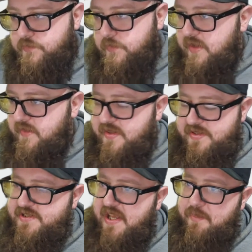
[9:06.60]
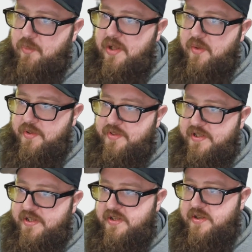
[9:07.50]
And then the same way with
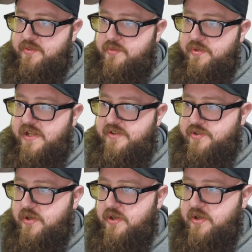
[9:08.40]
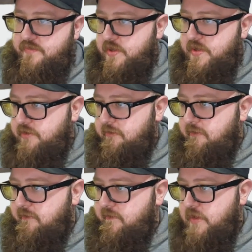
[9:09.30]
the 3/8 drive
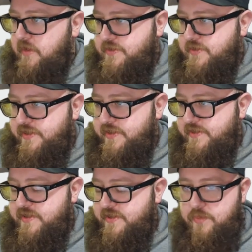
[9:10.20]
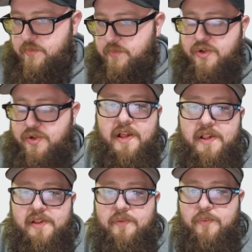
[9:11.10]
socket set. We could have went
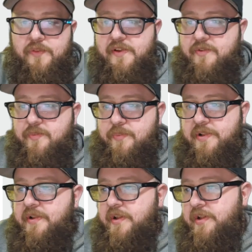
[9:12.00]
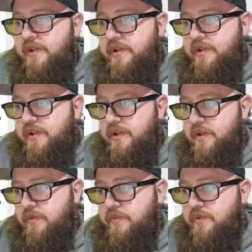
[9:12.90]
Tekton with this, but
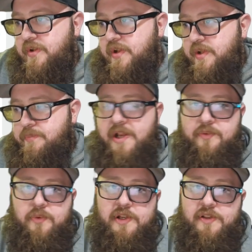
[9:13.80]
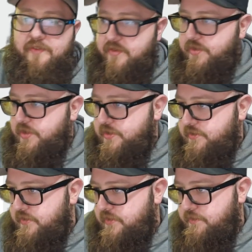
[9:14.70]
they're impact rated, so you can
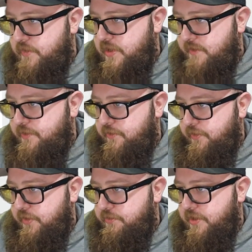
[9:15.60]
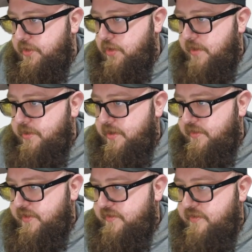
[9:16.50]
absolutely beat the crap out of
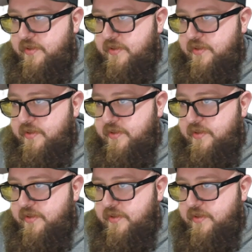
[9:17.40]
these,